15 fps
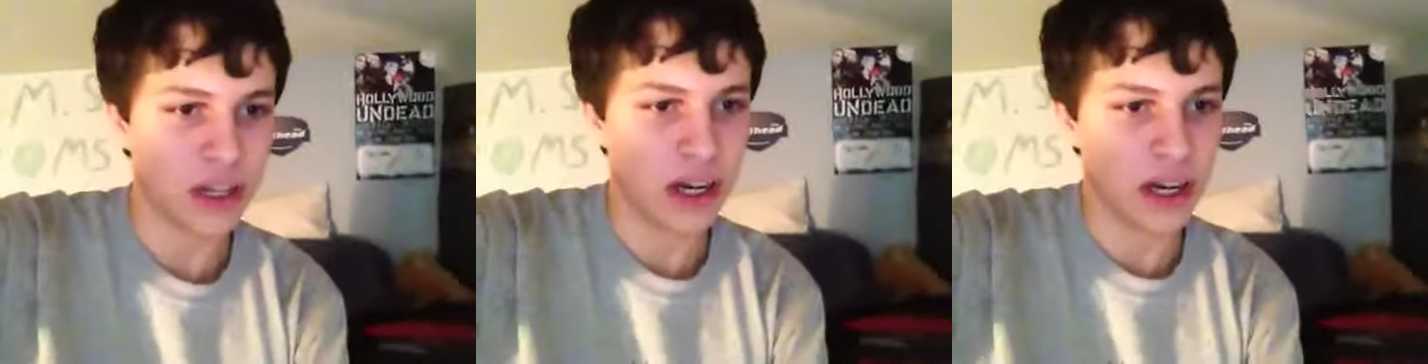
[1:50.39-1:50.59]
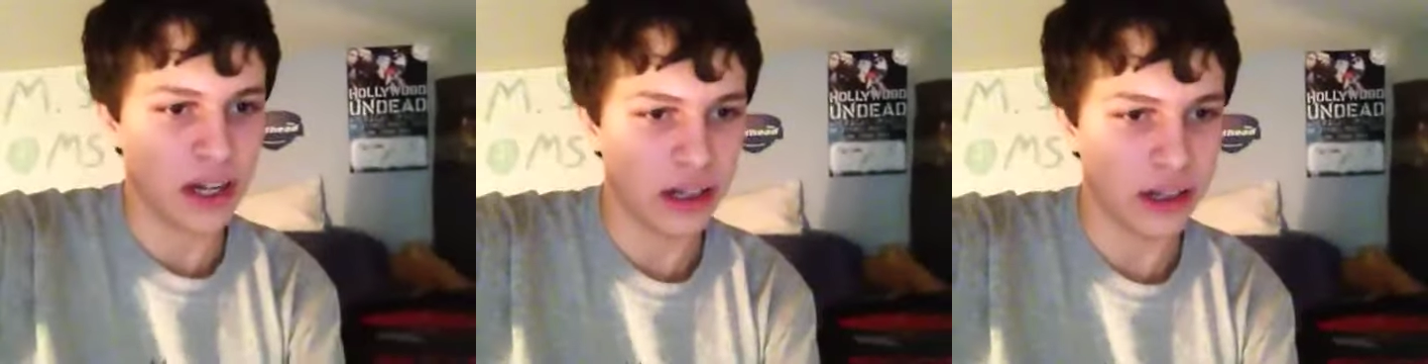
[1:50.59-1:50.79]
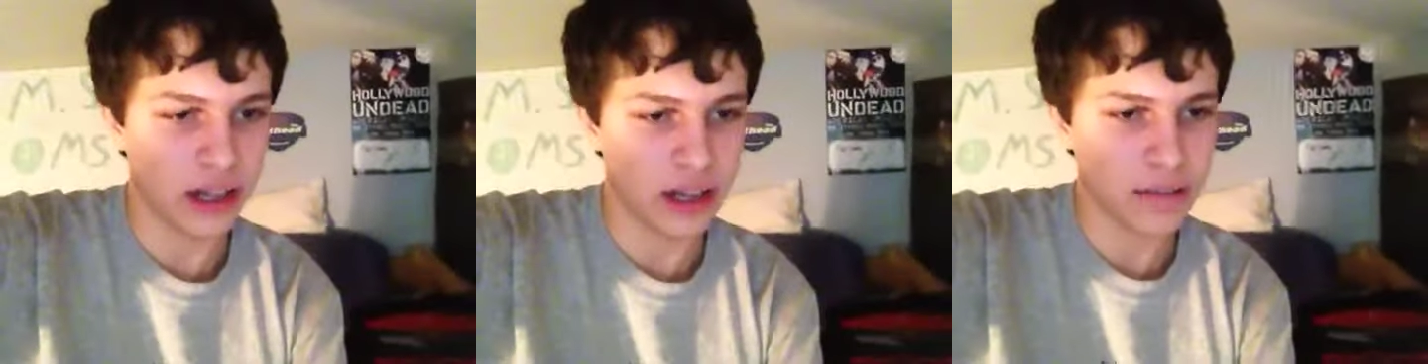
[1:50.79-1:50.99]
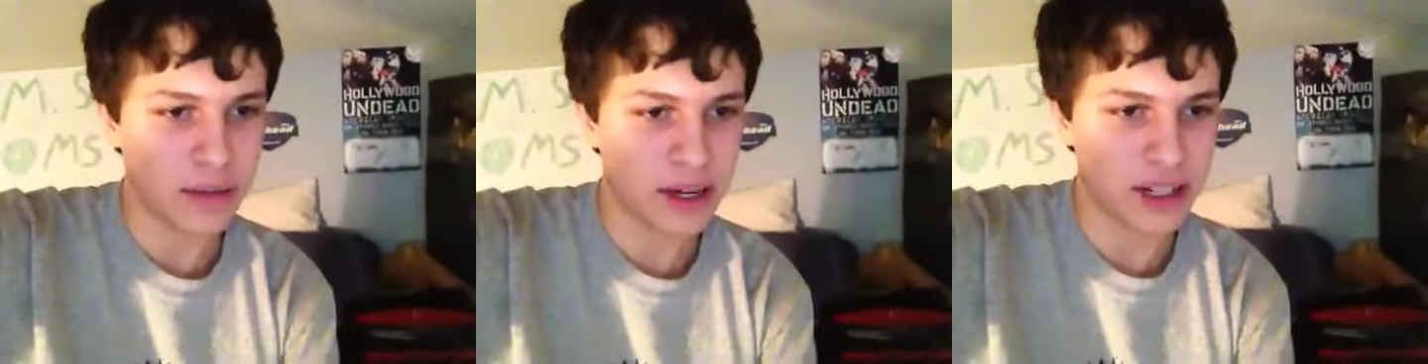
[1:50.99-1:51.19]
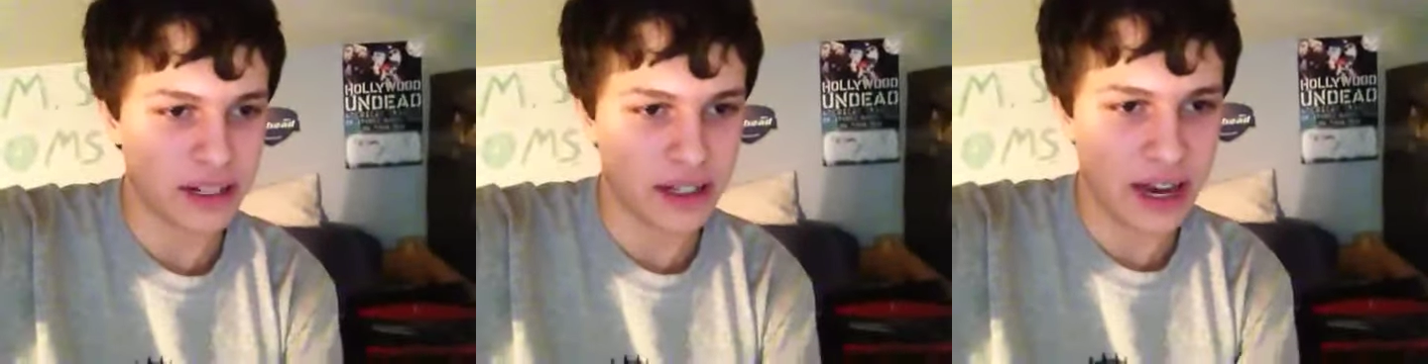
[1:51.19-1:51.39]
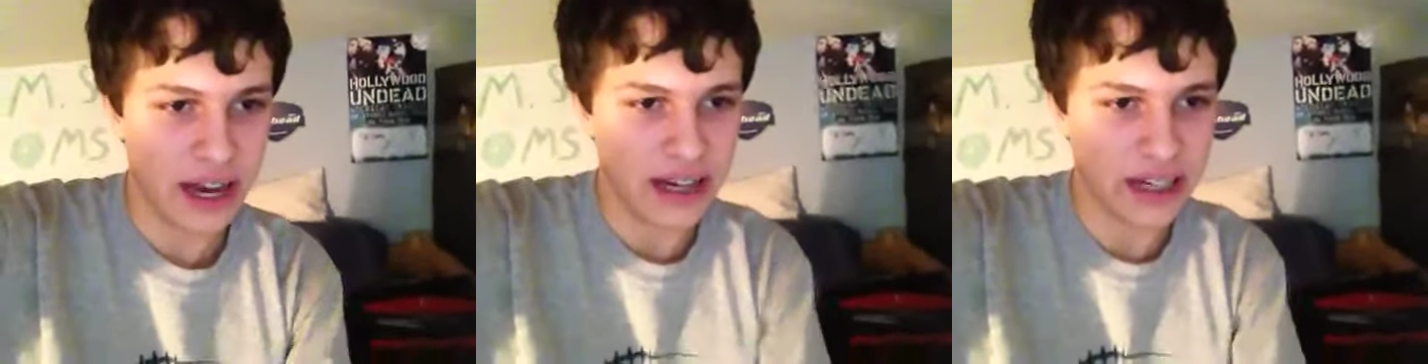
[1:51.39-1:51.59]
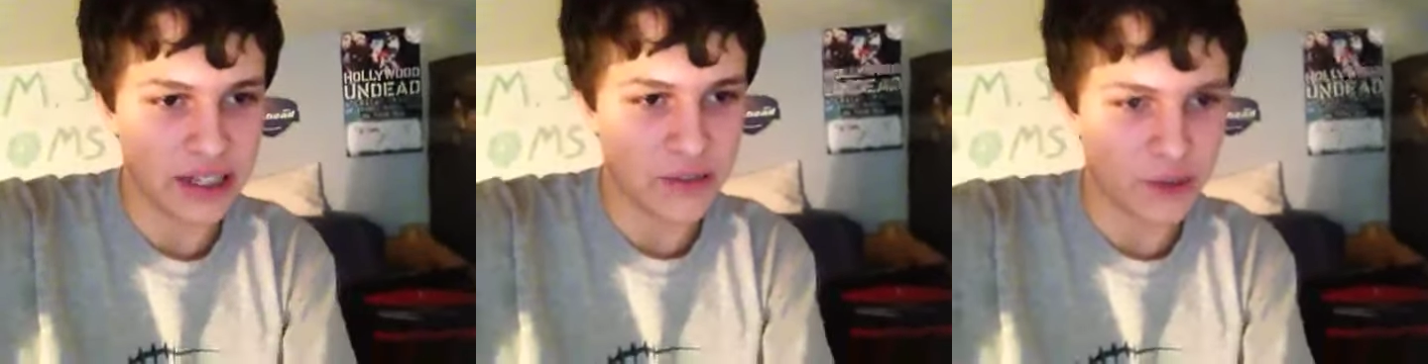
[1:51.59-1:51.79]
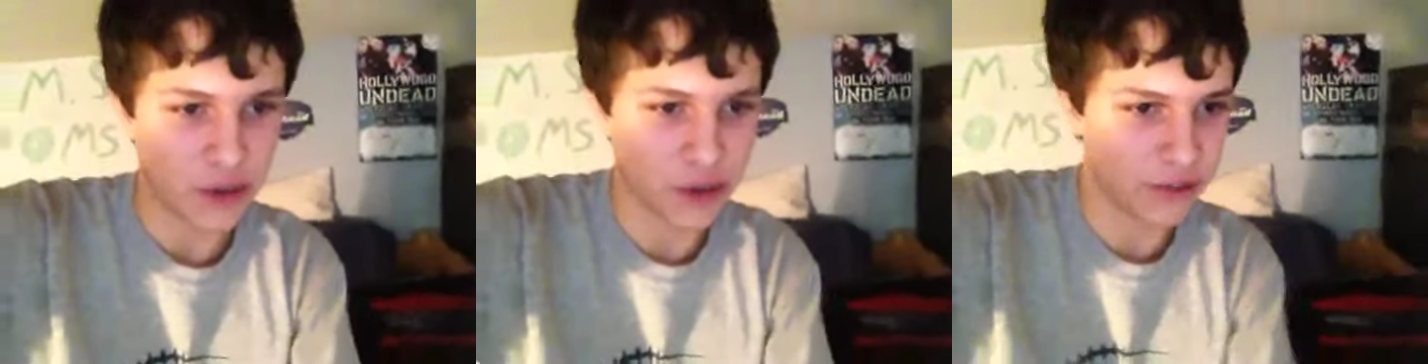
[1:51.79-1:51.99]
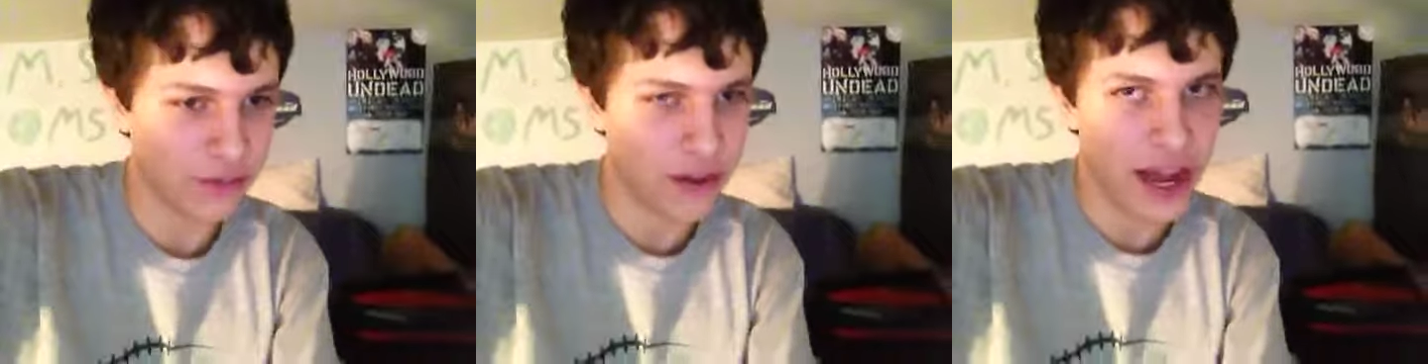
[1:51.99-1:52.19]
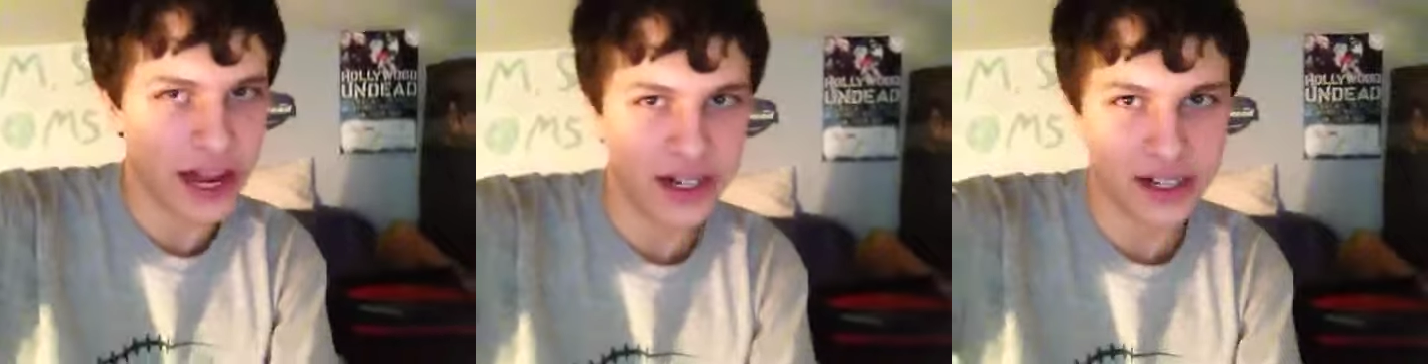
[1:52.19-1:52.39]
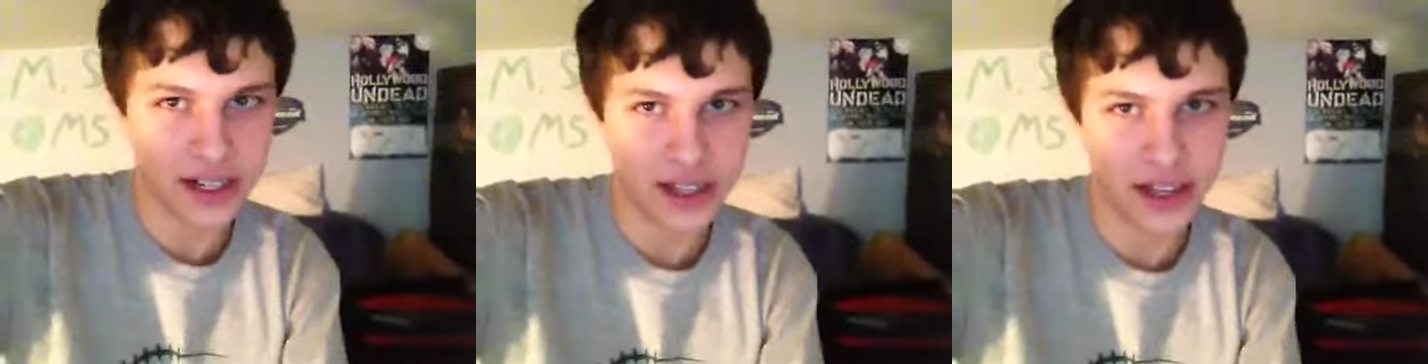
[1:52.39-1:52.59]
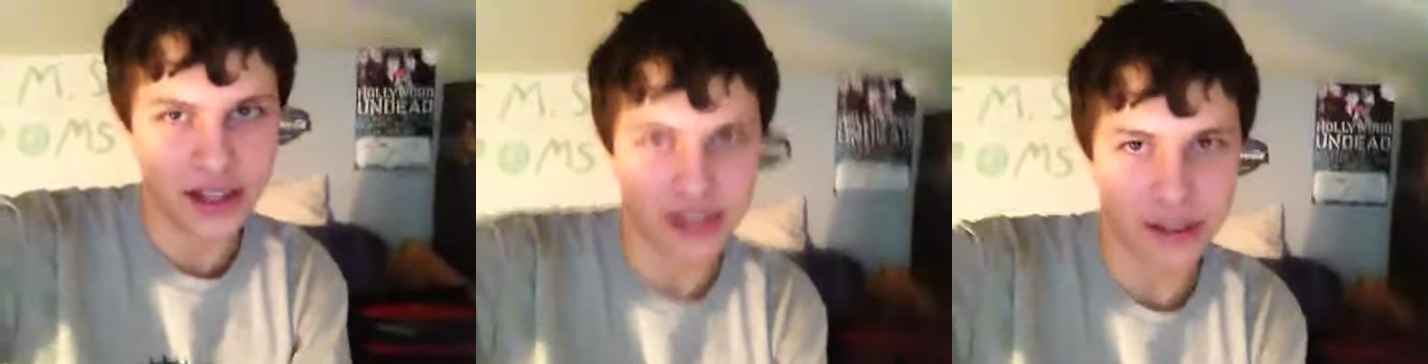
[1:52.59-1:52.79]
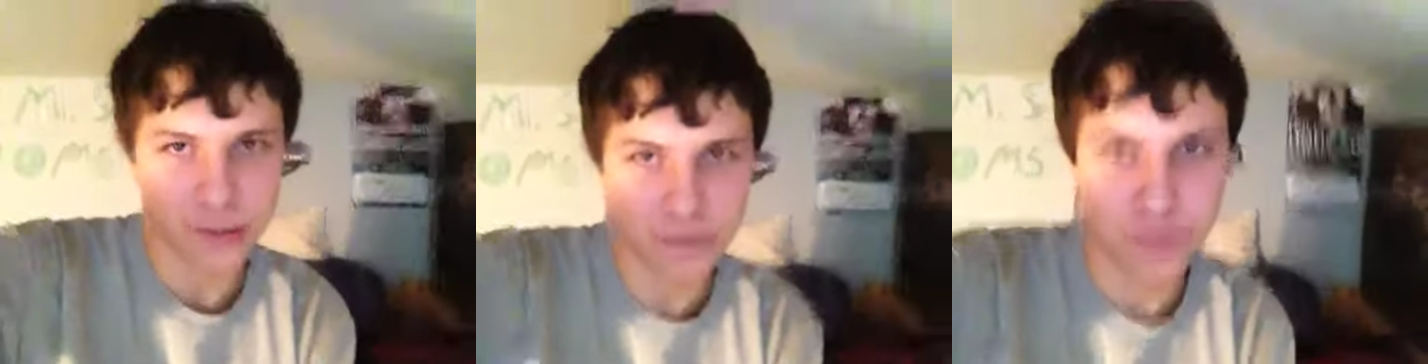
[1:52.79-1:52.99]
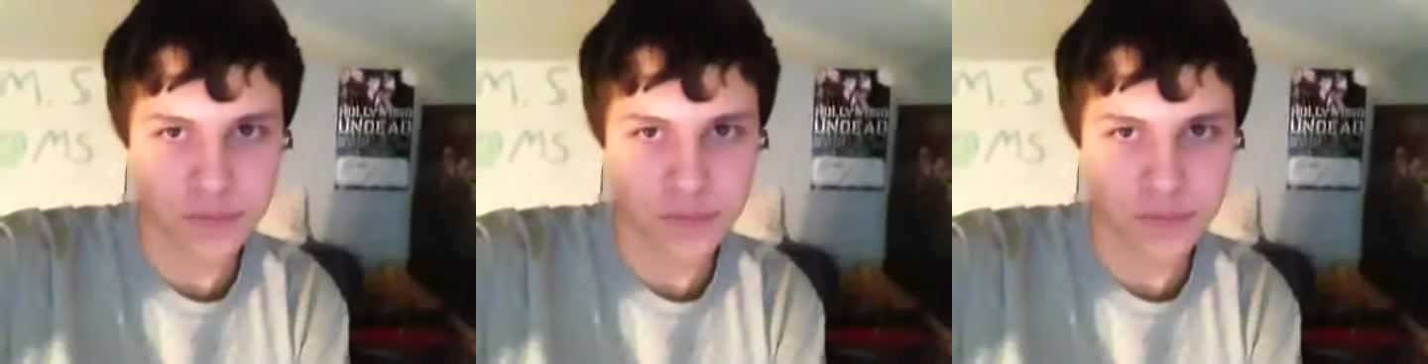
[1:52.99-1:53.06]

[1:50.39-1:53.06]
Uh, like my status for a fact thing,